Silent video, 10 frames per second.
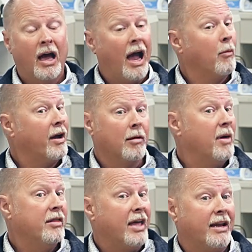I
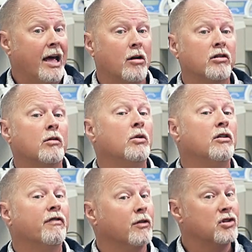recommend that not only when
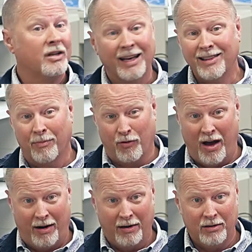you first get the
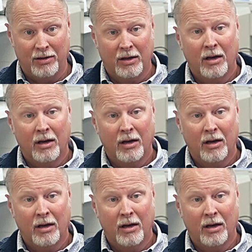product,